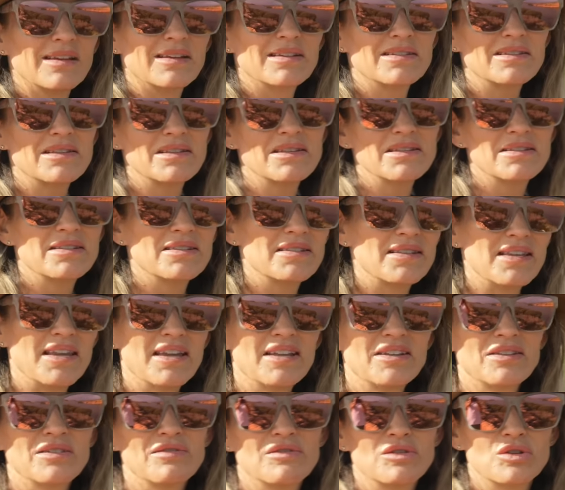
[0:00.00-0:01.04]
So this is the
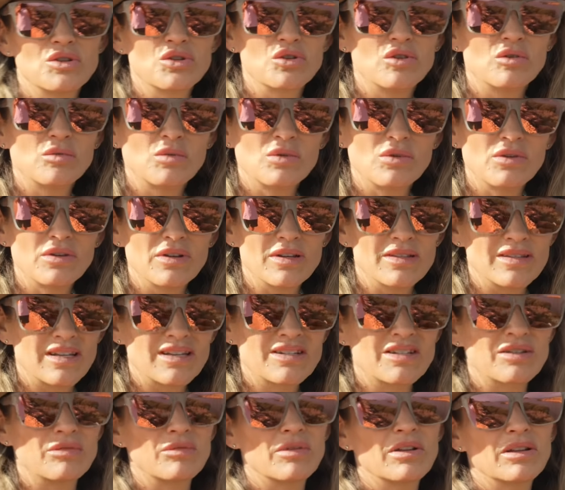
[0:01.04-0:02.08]
end of the short walk. It's
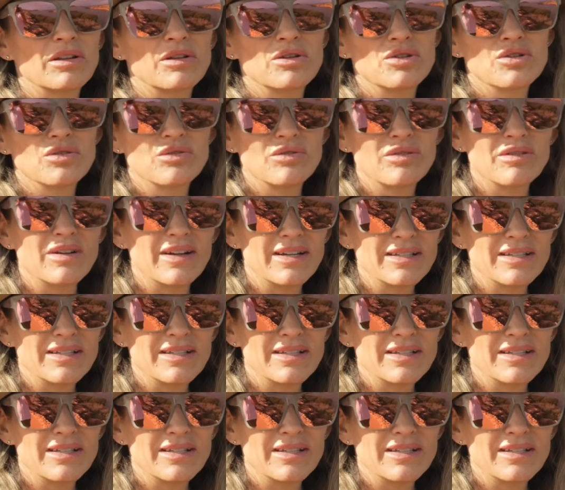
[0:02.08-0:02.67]
actually really short.